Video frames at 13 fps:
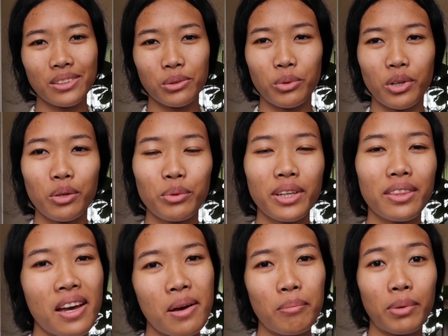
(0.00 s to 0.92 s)
to work with,
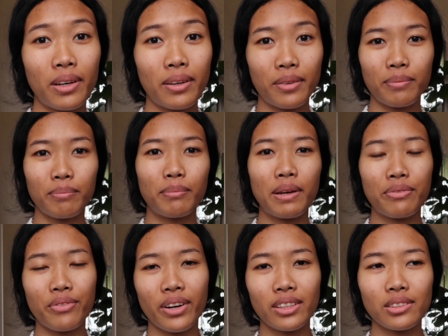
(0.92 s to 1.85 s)
but my
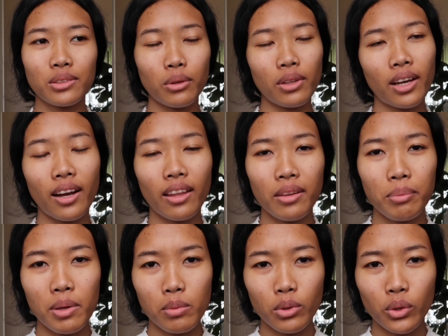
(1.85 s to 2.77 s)
friends or like other
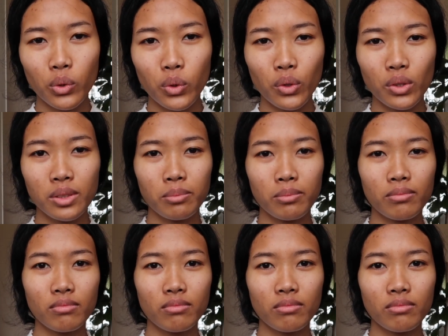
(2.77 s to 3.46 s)
people who use